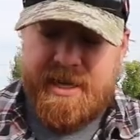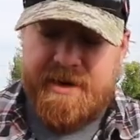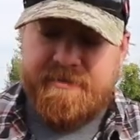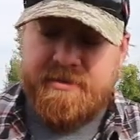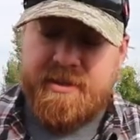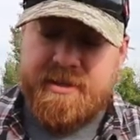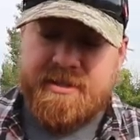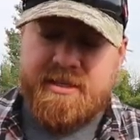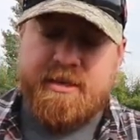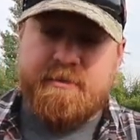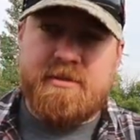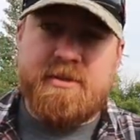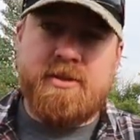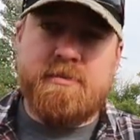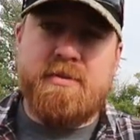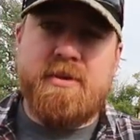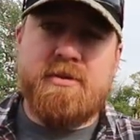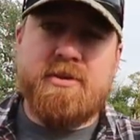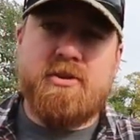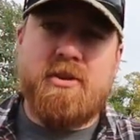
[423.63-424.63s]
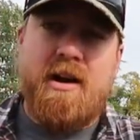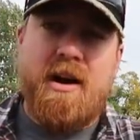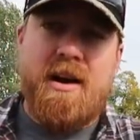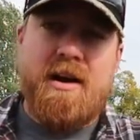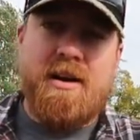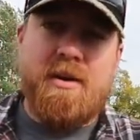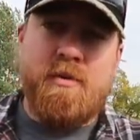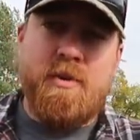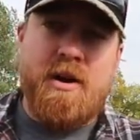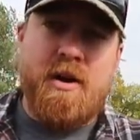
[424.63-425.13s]
everything seems to be dry
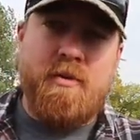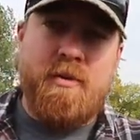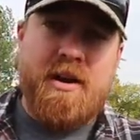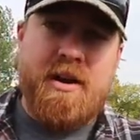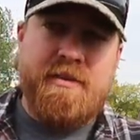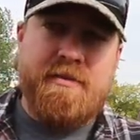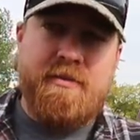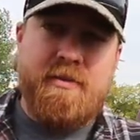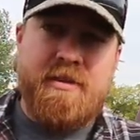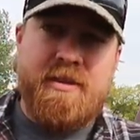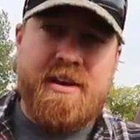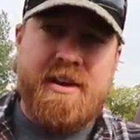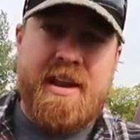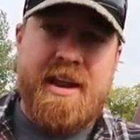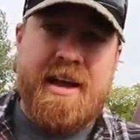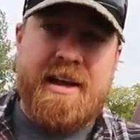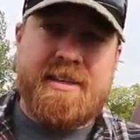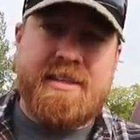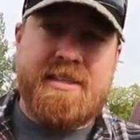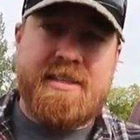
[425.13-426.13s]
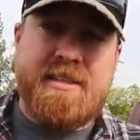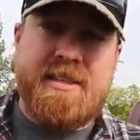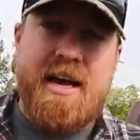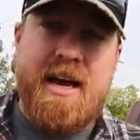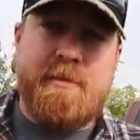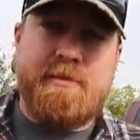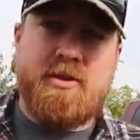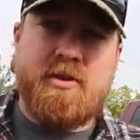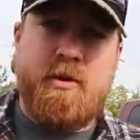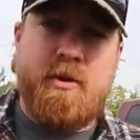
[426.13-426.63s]
and we are ready for the next
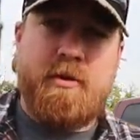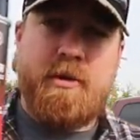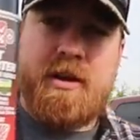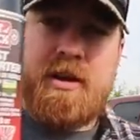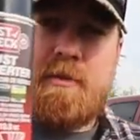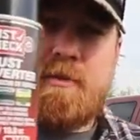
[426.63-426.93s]
step. So what we're going to